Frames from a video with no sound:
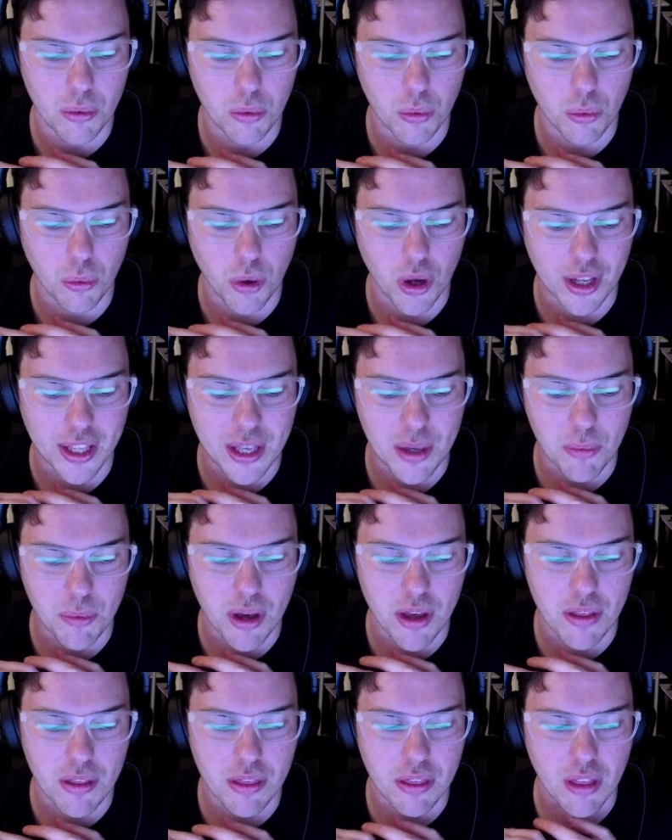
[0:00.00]
working
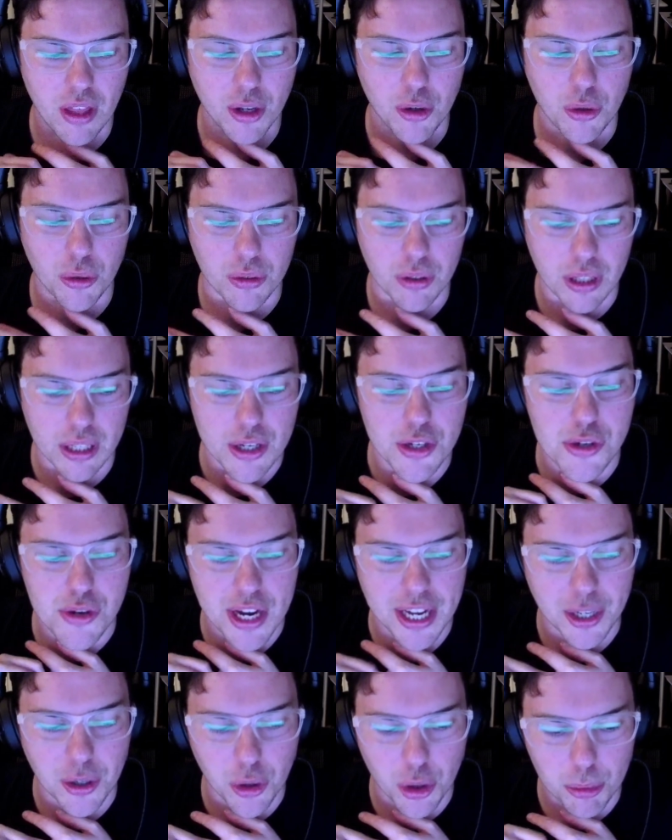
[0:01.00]
with an
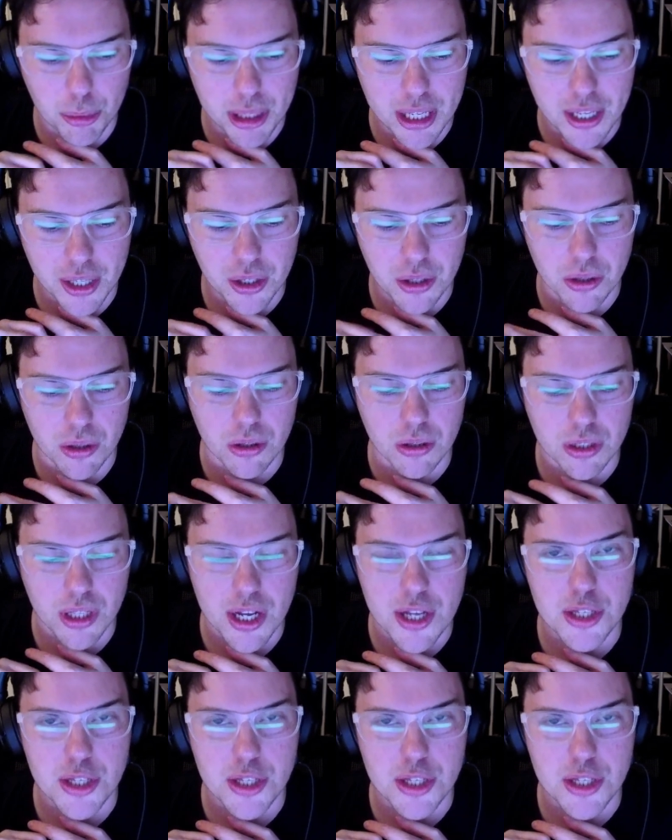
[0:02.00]
Australian group here called